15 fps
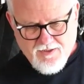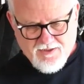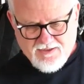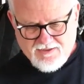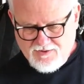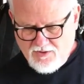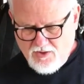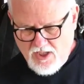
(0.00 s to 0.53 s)

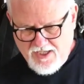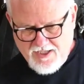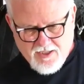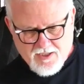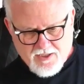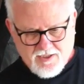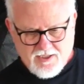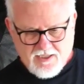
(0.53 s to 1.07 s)
It's got
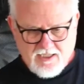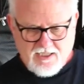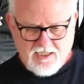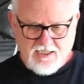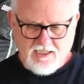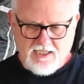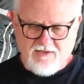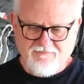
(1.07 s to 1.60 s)

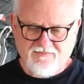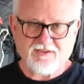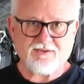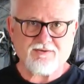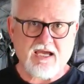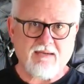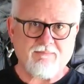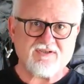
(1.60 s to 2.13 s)
enough
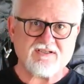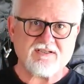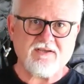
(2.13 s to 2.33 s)
straps